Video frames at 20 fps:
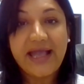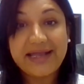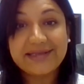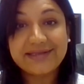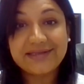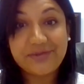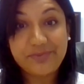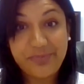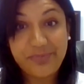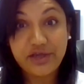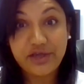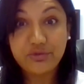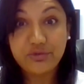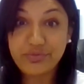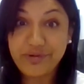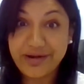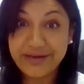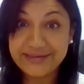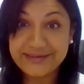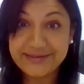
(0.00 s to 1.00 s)
as the
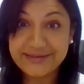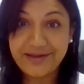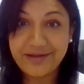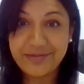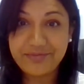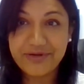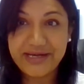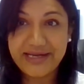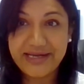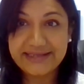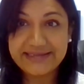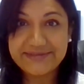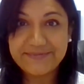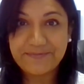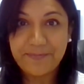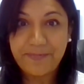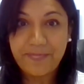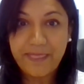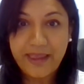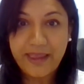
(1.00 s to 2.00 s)
bigger branded companies.